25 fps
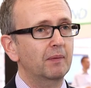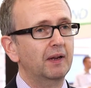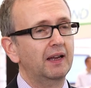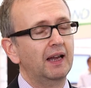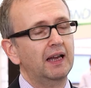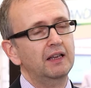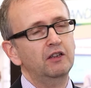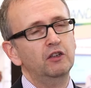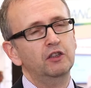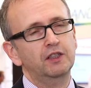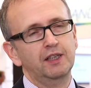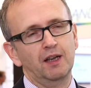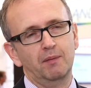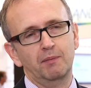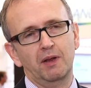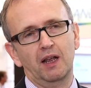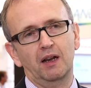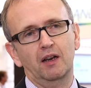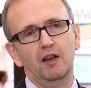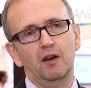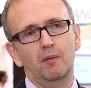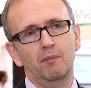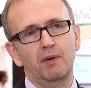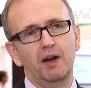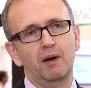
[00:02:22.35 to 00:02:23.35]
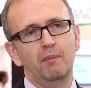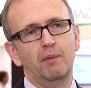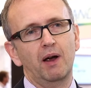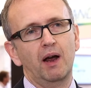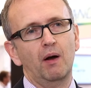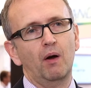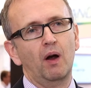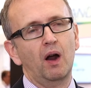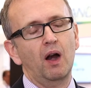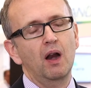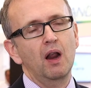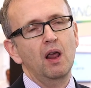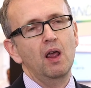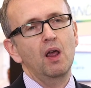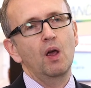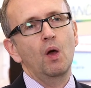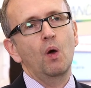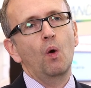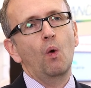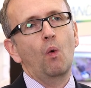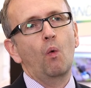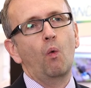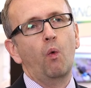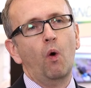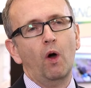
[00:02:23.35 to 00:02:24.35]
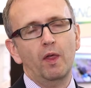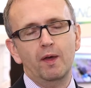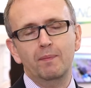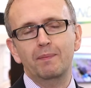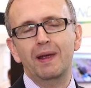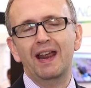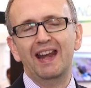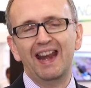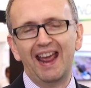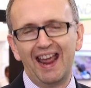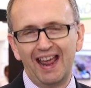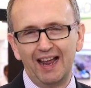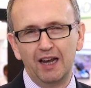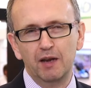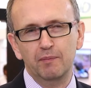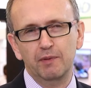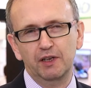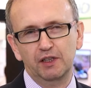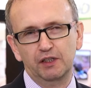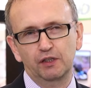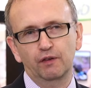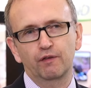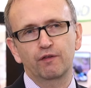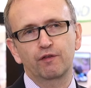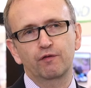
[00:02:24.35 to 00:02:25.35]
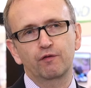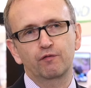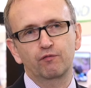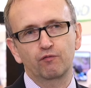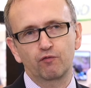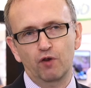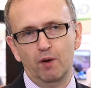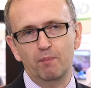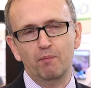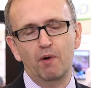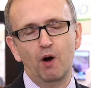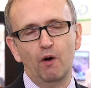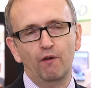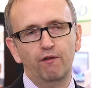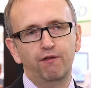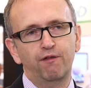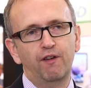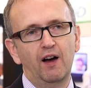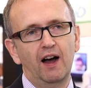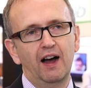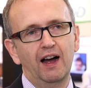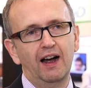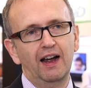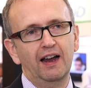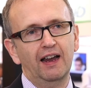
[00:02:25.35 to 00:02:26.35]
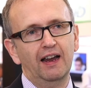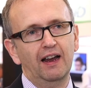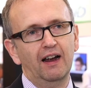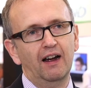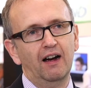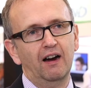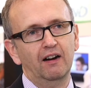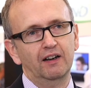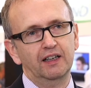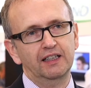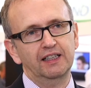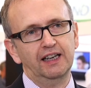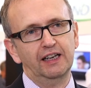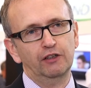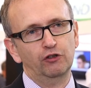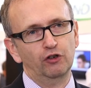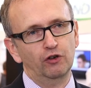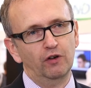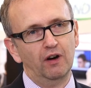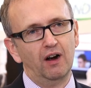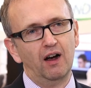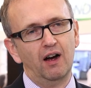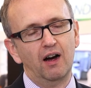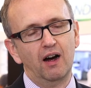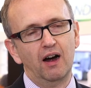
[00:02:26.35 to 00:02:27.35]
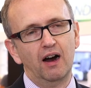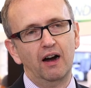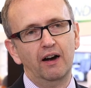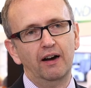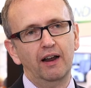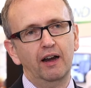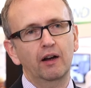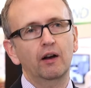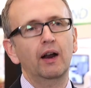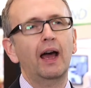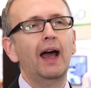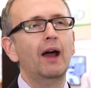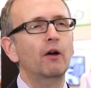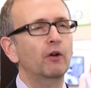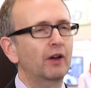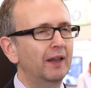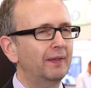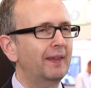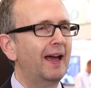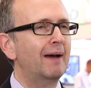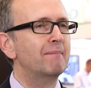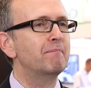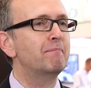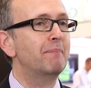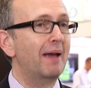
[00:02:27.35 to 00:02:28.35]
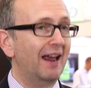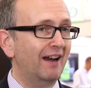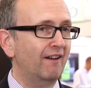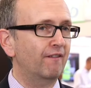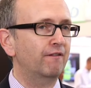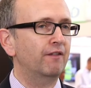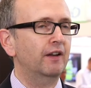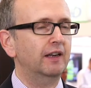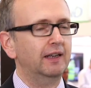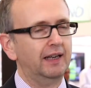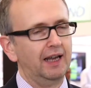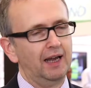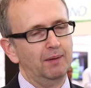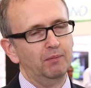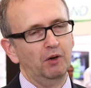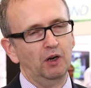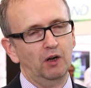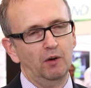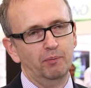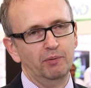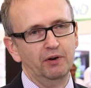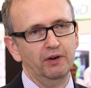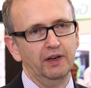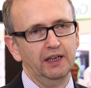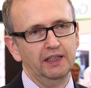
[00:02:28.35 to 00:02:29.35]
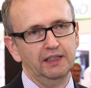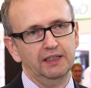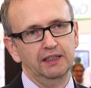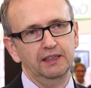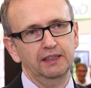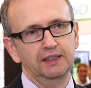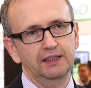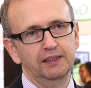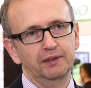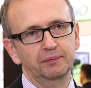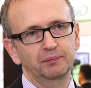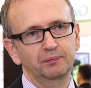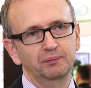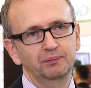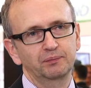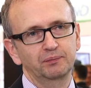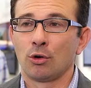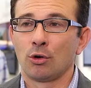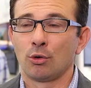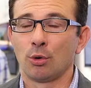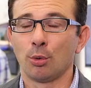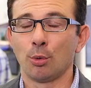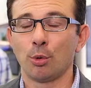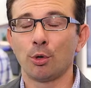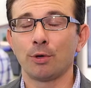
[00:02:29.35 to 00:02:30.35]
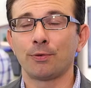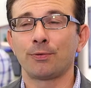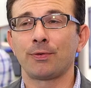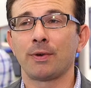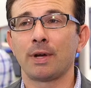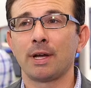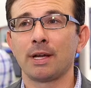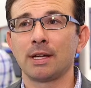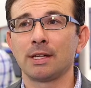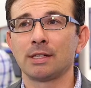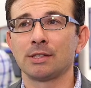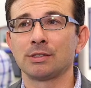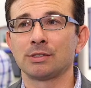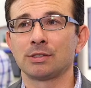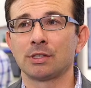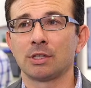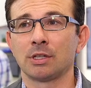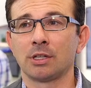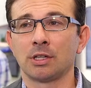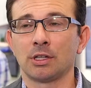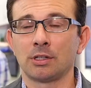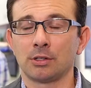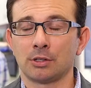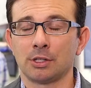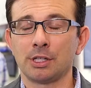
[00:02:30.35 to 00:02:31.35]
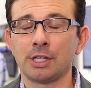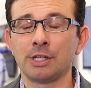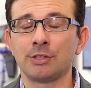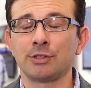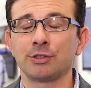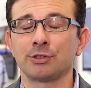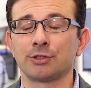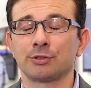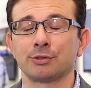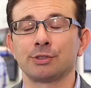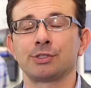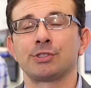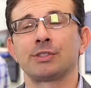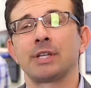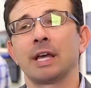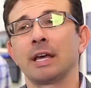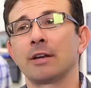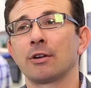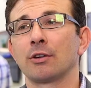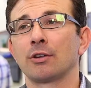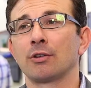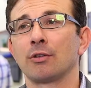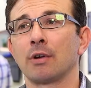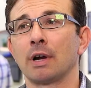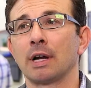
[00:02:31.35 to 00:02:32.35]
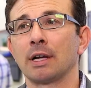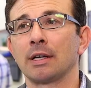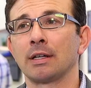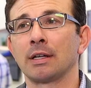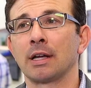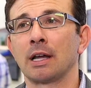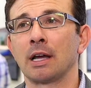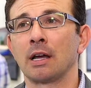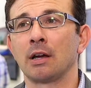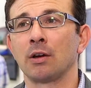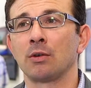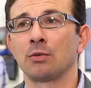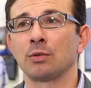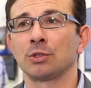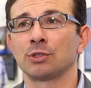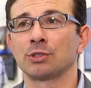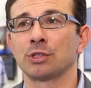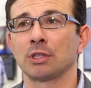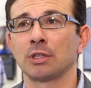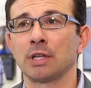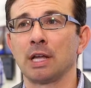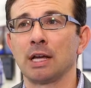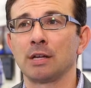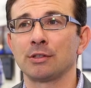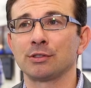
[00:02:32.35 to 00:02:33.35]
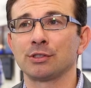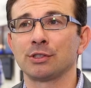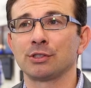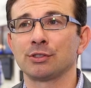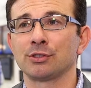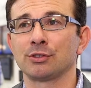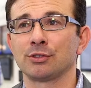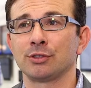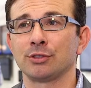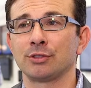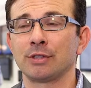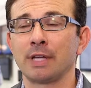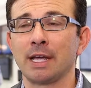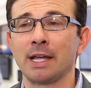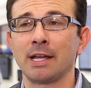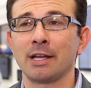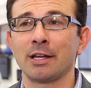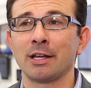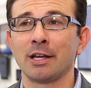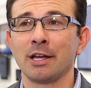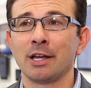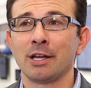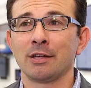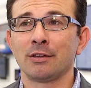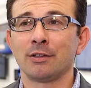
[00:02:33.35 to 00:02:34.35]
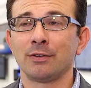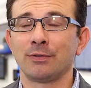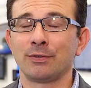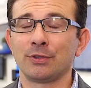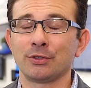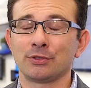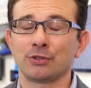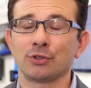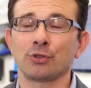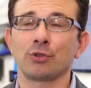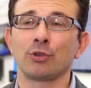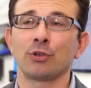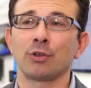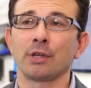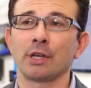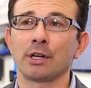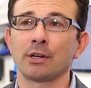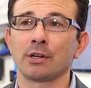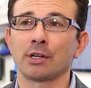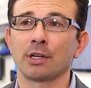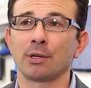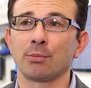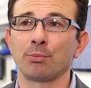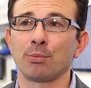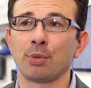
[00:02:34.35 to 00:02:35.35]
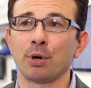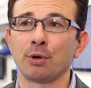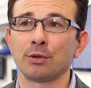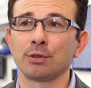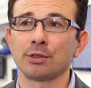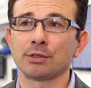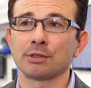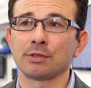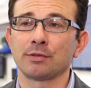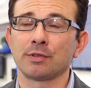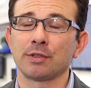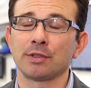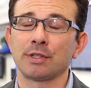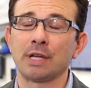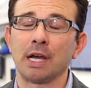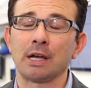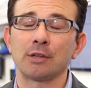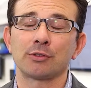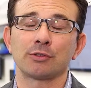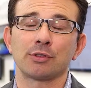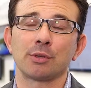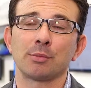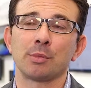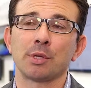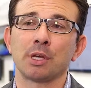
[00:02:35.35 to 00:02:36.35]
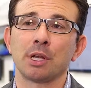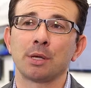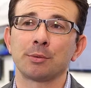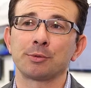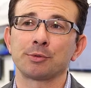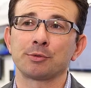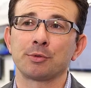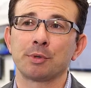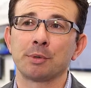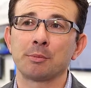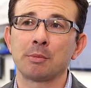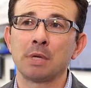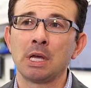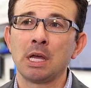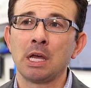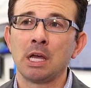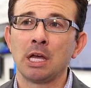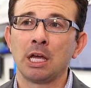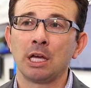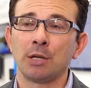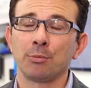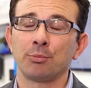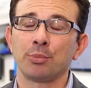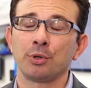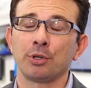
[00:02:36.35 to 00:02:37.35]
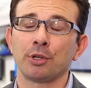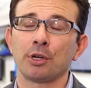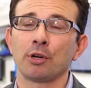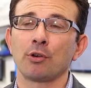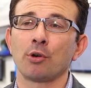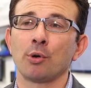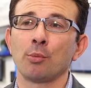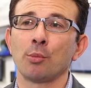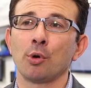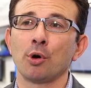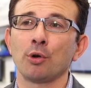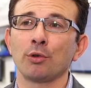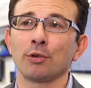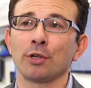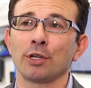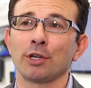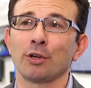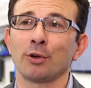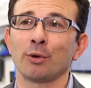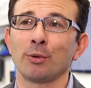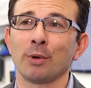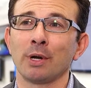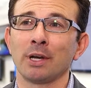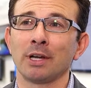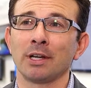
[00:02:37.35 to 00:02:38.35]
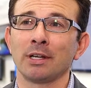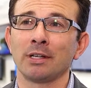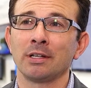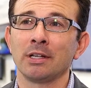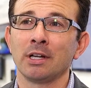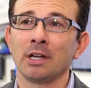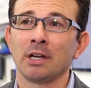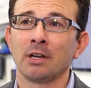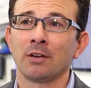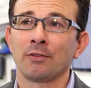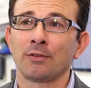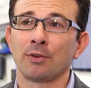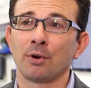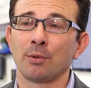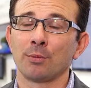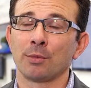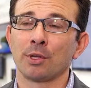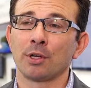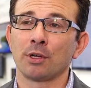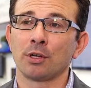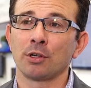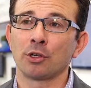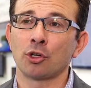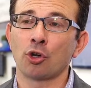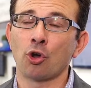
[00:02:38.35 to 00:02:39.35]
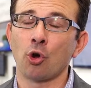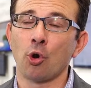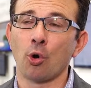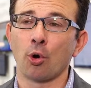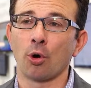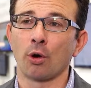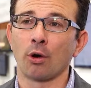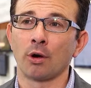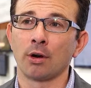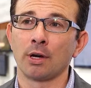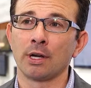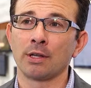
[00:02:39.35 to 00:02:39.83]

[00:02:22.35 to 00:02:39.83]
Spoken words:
Can you tell me a little bit about what the main elements of remote PHY architecture are, and how can that benefit cable operators? Remote PHY is an industry standard right now, which allows us to take the physical layer components of the downstream and upstream and put it remotely away from the core.